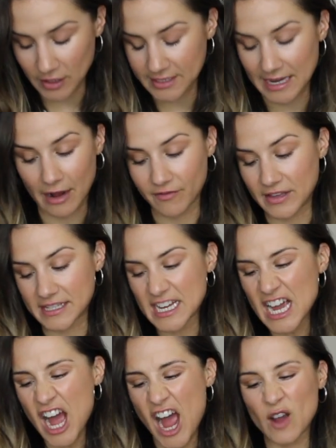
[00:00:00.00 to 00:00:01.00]
looks out of this.
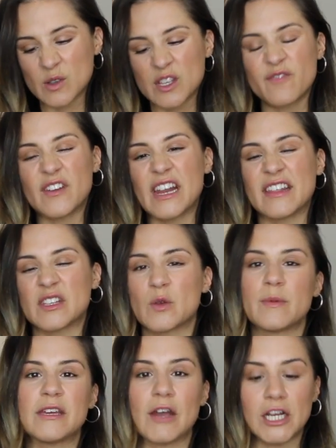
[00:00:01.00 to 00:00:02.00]
I also feel like this
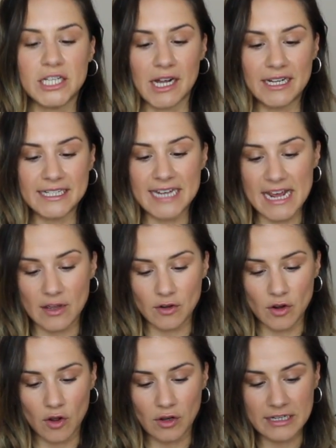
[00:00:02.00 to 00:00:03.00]
would be great to kind of take
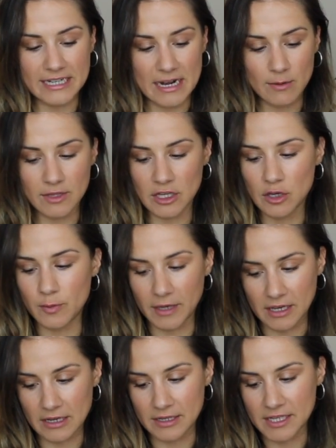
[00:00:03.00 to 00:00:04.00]
on holiday with you,
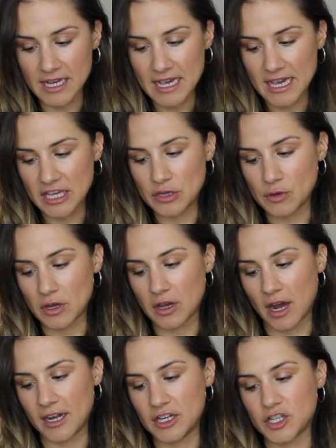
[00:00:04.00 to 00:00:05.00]
because you could
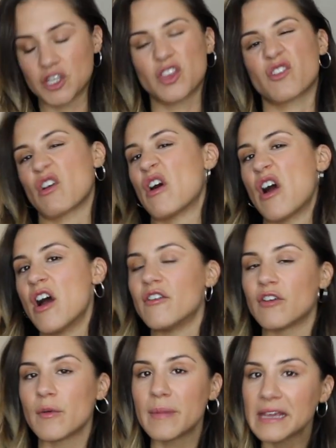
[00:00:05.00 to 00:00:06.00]
kind of just throw it
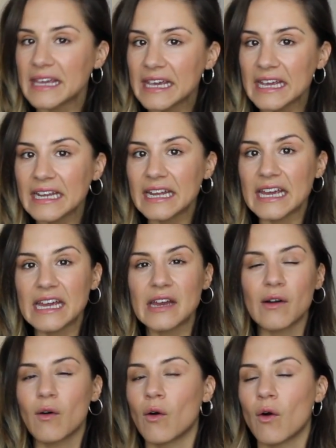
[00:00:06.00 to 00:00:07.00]
over a
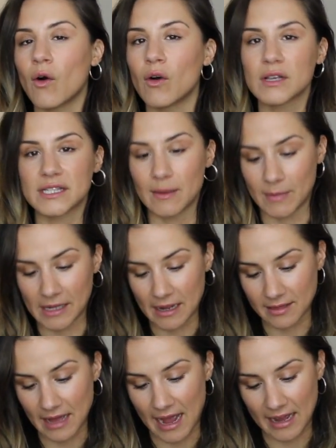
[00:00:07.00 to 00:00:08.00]
bikini or something
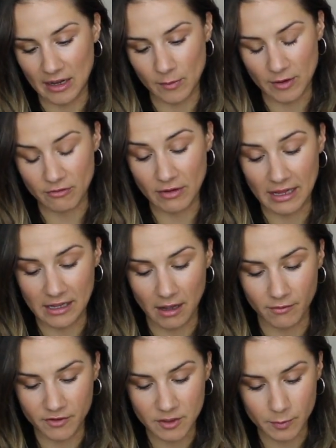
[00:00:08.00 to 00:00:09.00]
like that and it'd be really
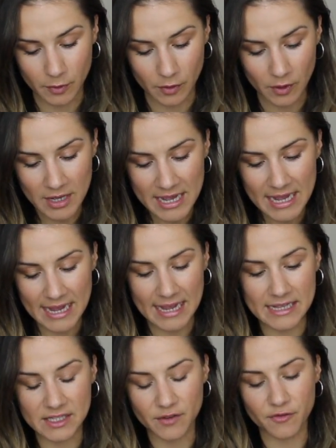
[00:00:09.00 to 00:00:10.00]
comfortable.
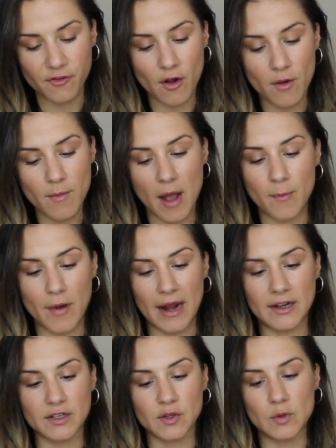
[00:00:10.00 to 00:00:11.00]
It's from a
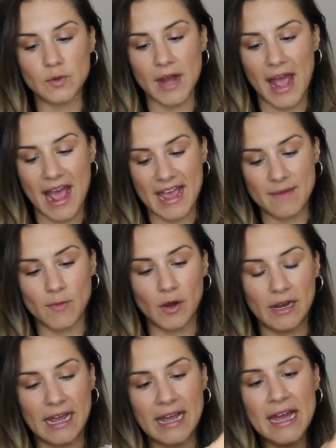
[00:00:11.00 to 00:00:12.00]
brand called Hey
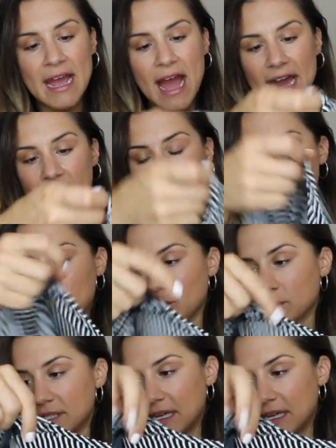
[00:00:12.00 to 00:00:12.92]
Molly, and I'll be sure